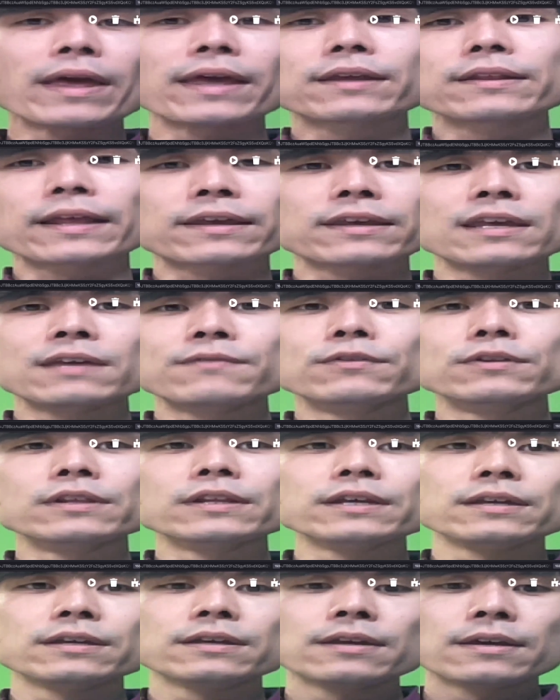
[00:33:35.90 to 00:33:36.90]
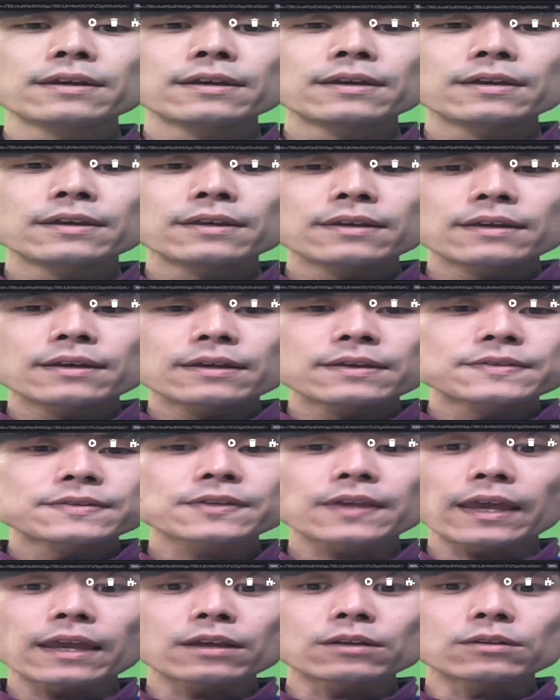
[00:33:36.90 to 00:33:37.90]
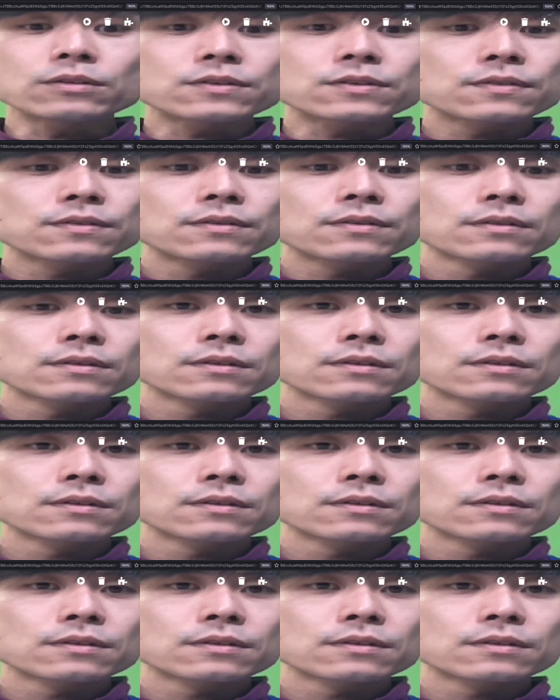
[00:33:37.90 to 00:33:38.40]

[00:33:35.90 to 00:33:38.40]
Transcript: make like evenly scaled